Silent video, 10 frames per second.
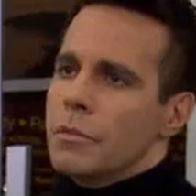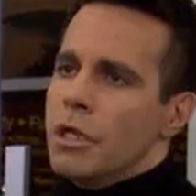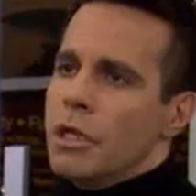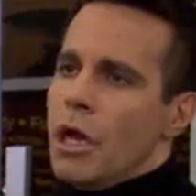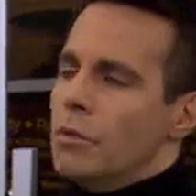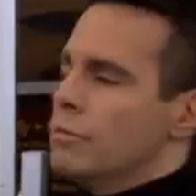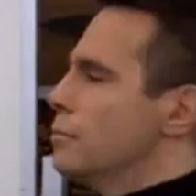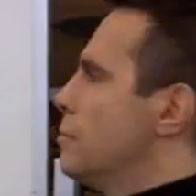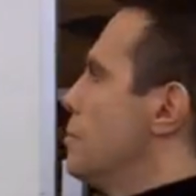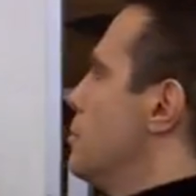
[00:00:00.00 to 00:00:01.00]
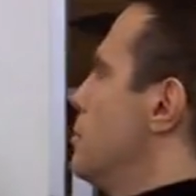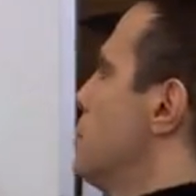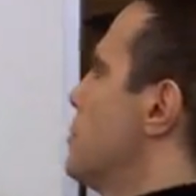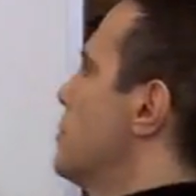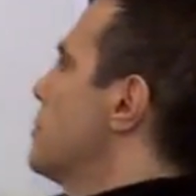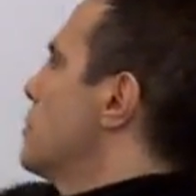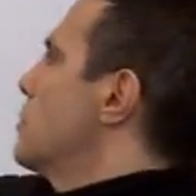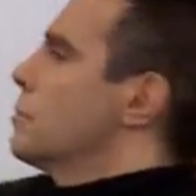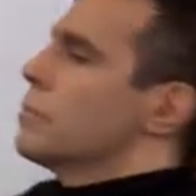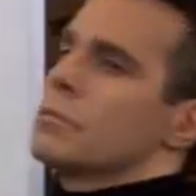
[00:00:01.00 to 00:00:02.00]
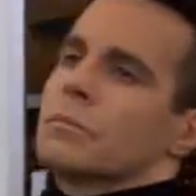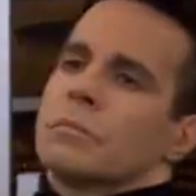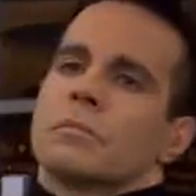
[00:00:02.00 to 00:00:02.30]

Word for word: No. Okay. What did the